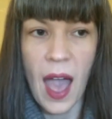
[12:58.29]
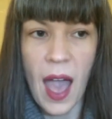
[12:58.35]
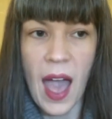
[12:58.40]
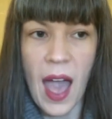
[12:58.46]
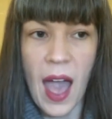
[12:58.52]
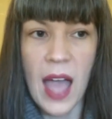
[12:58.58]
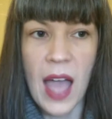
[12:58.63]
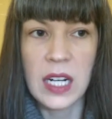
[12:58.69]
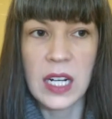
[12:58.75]

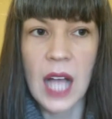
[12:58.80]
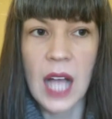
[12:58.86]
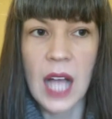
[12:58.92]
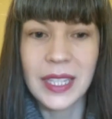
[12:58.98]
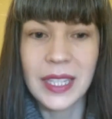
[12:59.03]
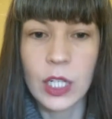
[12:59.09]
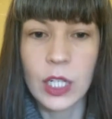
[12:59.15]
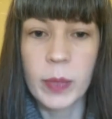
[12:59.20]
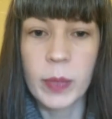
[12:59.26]
and
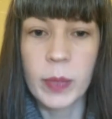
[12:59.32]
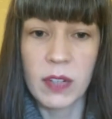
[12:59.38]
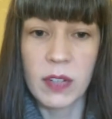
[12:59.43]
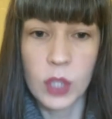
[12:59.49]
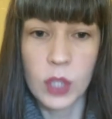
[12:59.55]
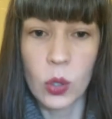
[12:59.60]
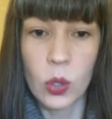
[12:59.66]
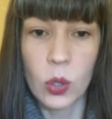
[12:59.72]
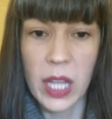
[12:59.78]
a little bit
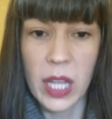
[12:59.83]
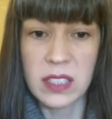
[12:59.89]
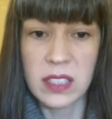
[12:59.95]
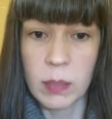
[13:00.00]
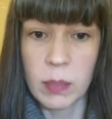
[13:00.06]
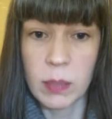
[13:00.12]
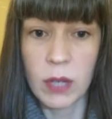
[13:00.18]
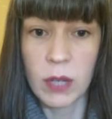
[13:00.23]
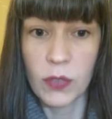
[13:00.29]
of low
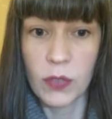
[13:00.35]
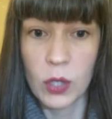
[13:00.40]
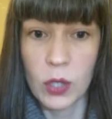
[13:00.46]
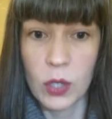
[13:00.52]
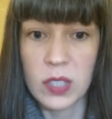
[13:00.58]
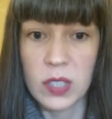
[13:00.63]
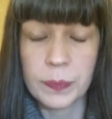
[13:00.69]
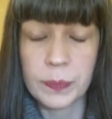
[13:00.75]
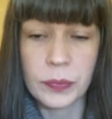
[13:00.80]
glycemic
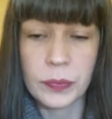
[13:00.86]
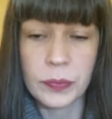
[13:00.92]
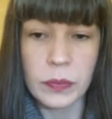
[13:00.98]
fruit.